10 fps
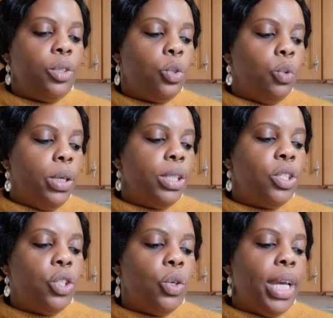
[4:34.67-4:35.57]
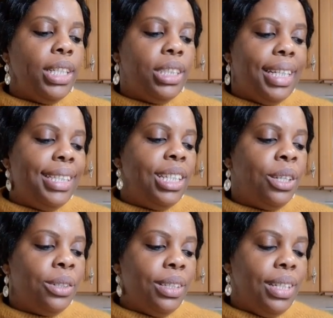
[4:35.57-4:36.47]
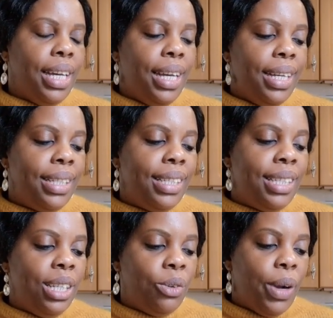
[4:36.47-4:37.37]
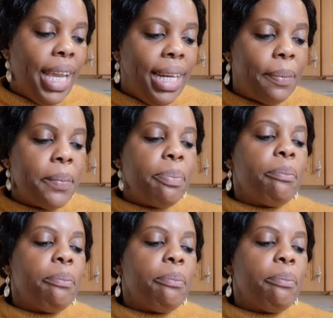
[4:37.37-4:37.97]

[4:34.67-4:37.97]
towards new and changing terrain.